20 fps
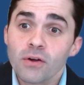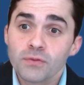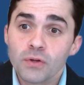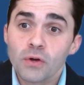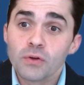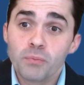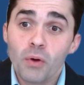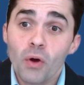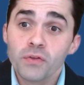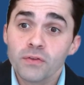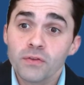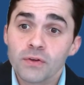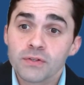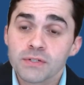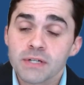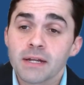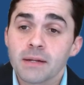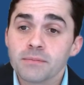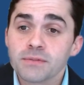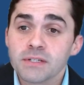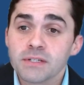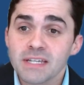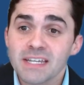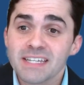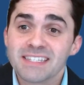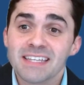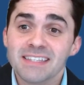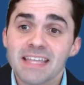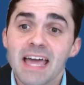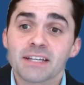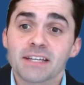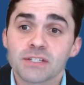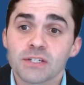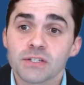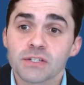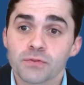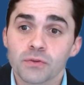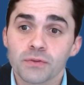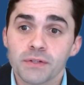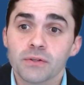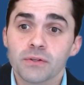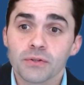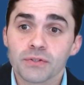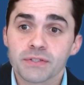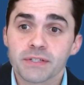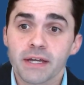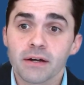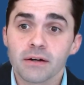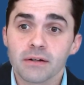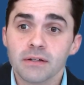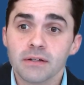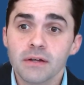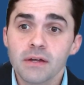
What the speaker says: of both of those items is the nexus for Legal Scale.